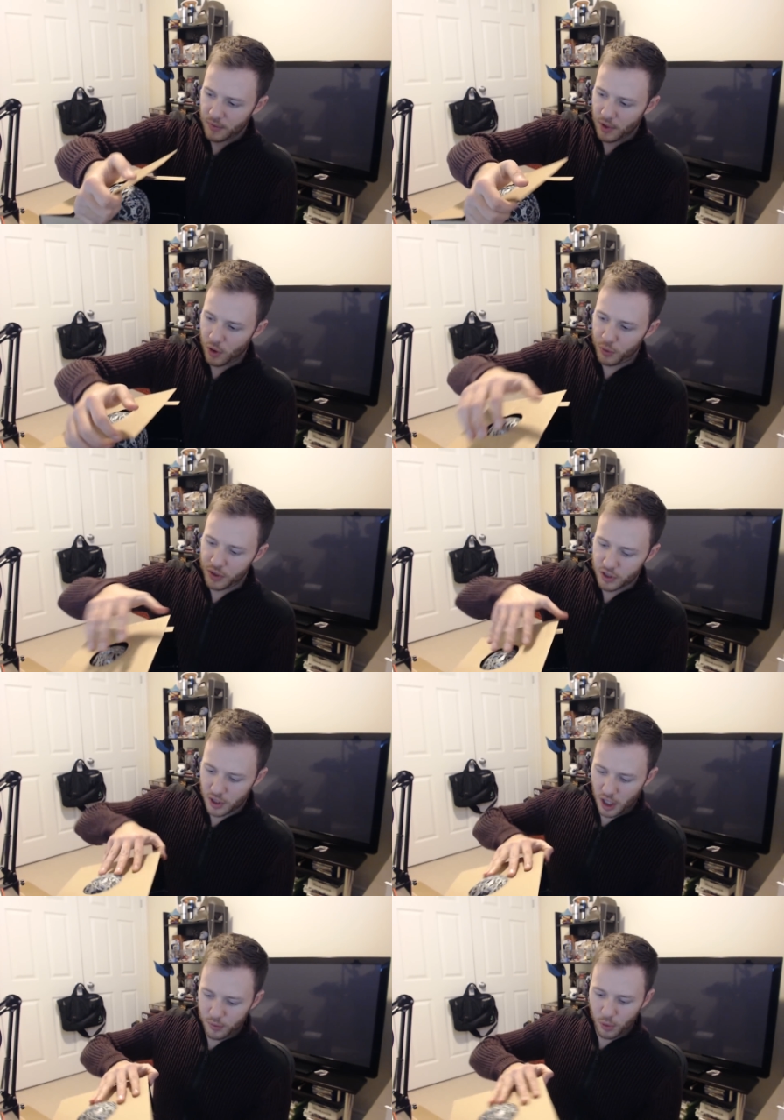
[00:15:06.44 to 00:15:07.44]
Open this
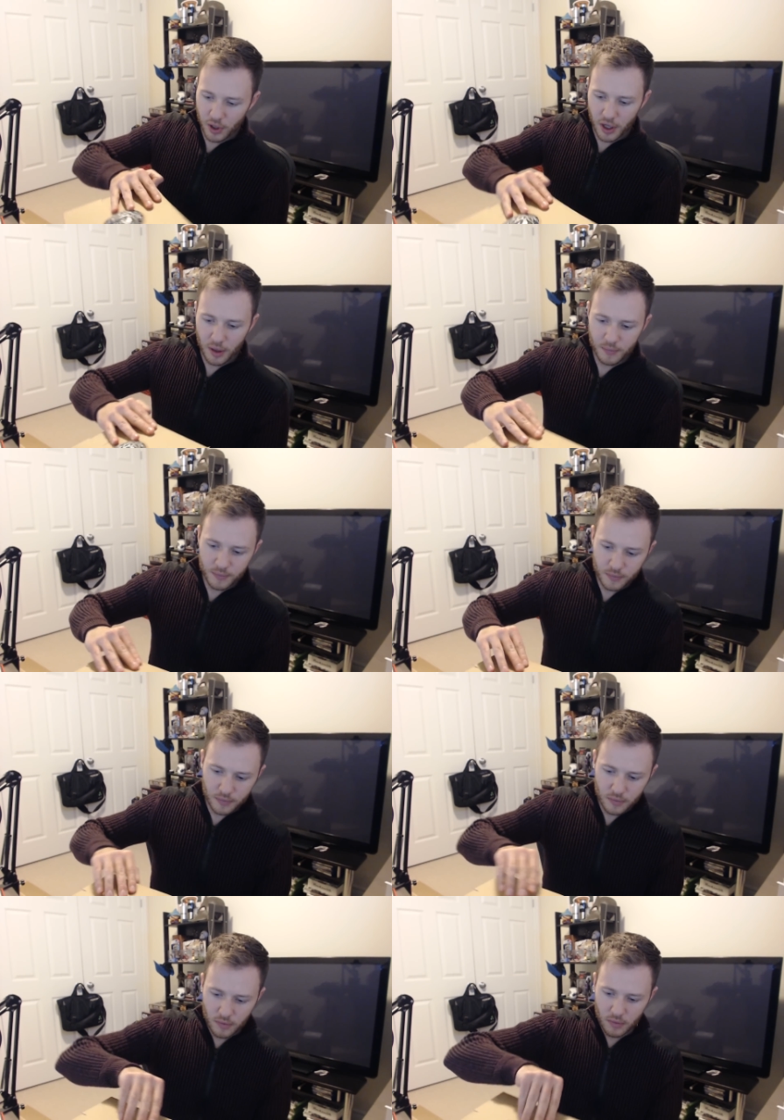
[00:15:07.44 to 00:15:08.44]
cardboard up,
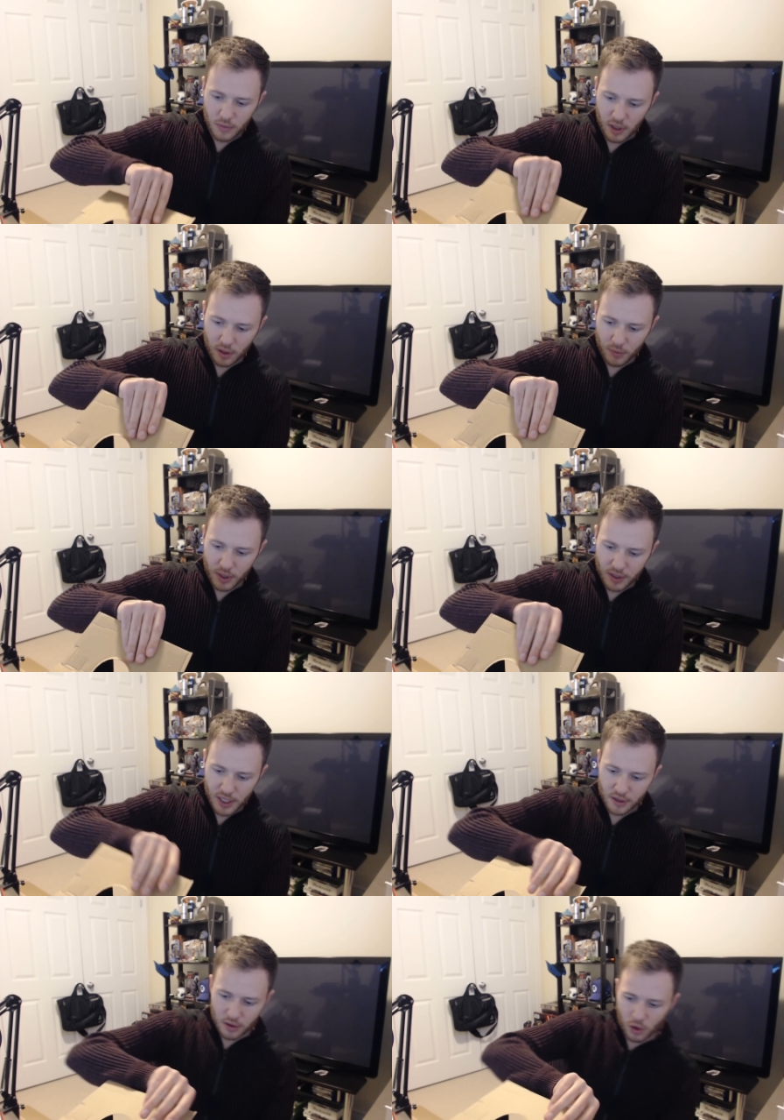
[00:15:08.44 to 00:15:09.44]
and I think we can
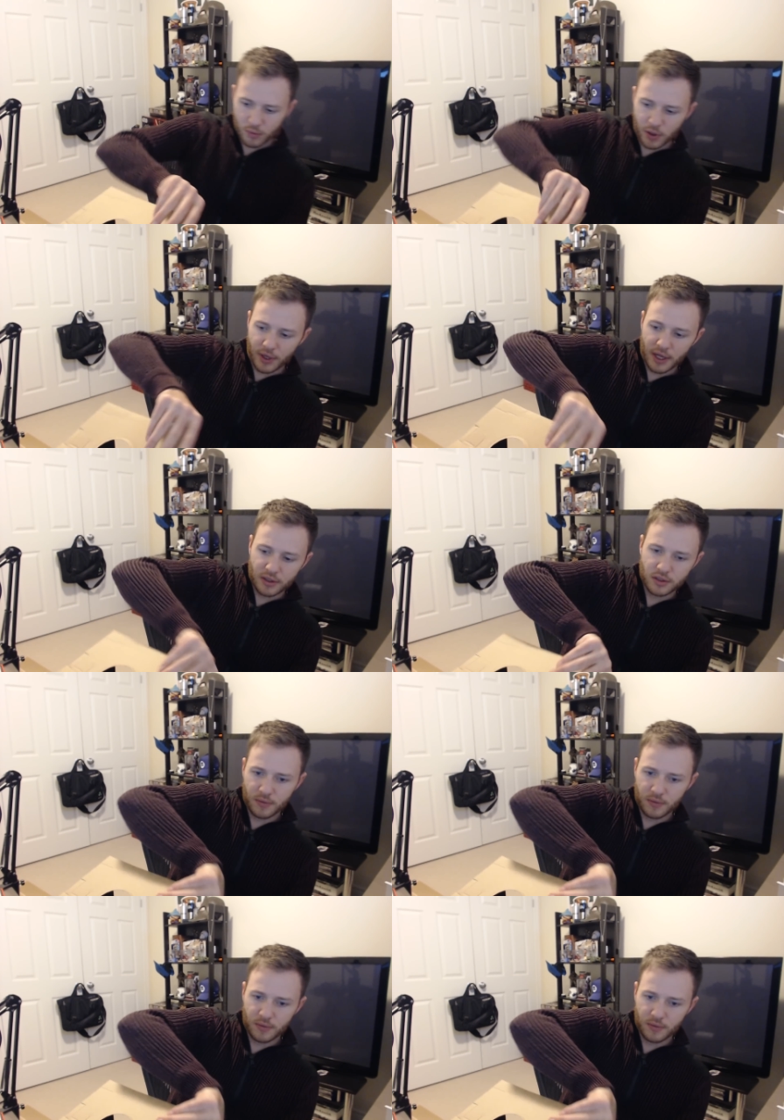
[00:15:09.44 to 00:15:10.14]
take the orb out next.